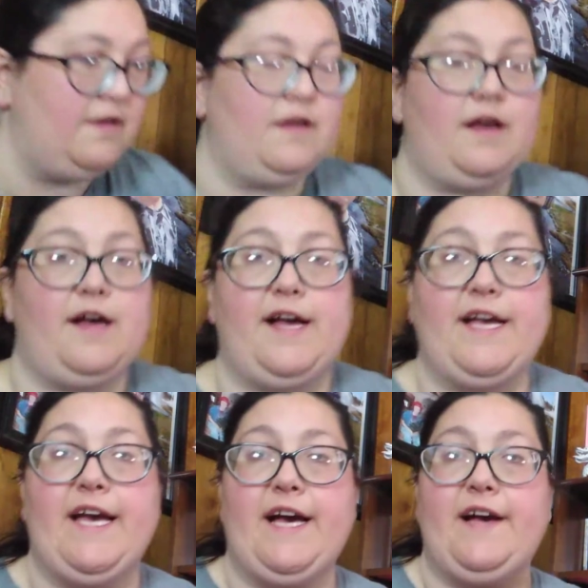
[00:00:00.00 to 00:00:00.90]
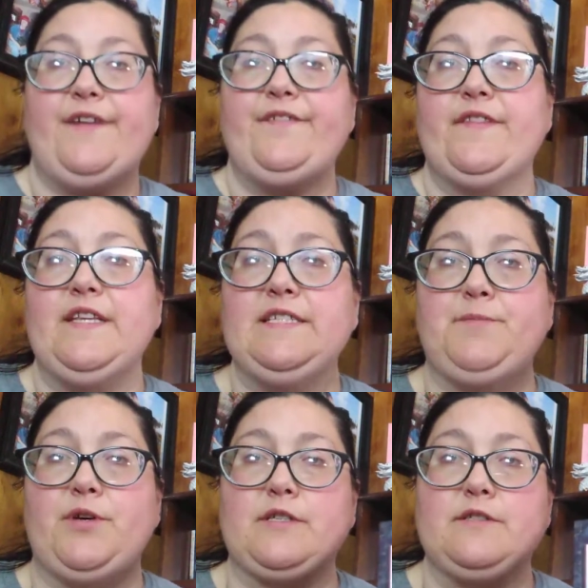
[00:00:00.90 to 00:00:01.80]
I have these
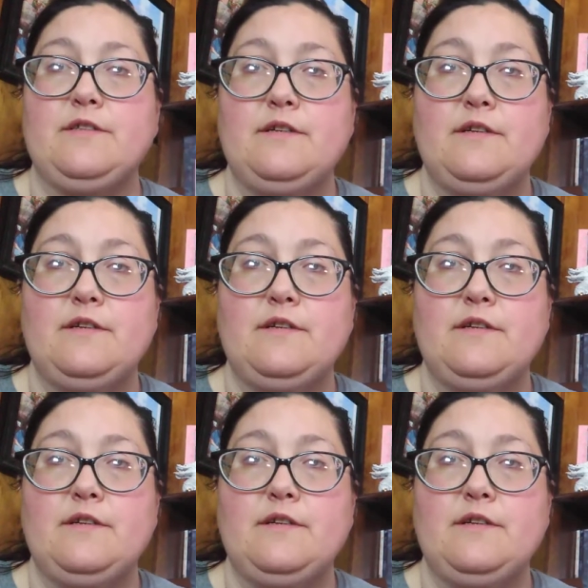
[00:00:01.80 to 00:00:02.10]
books.